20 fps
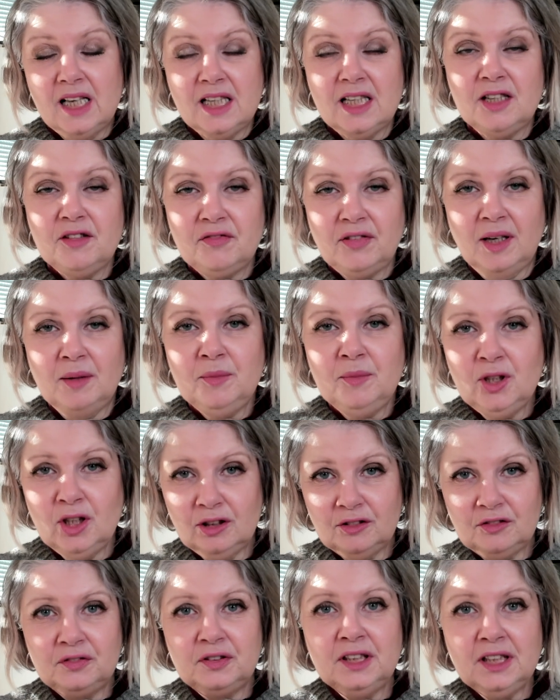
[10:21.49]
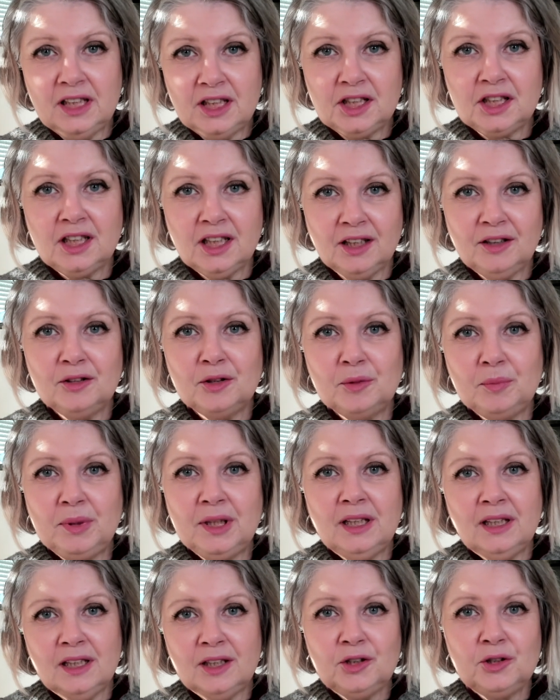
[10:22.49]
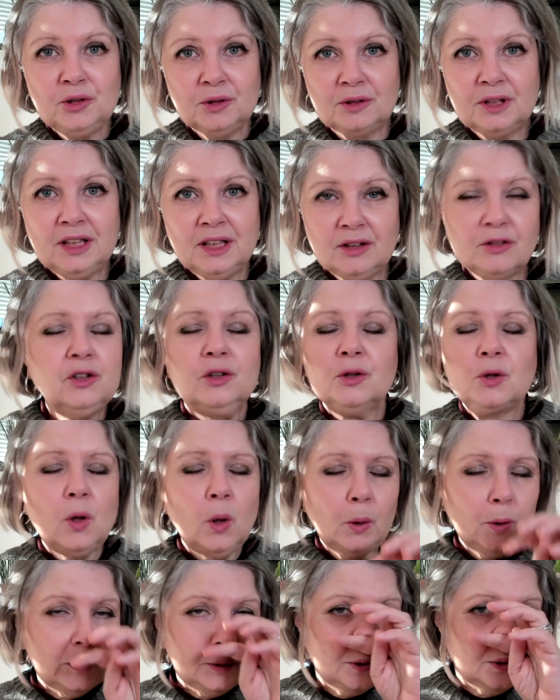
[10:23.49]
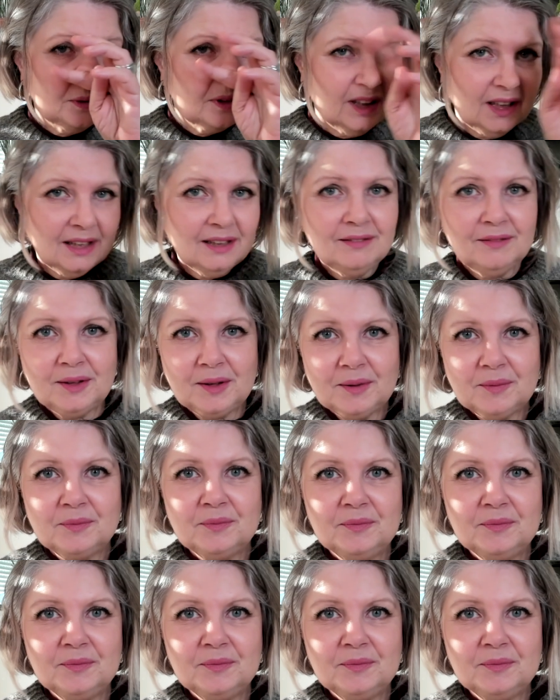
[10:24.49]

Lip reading: if I'm not finishing the beanie during the cowl during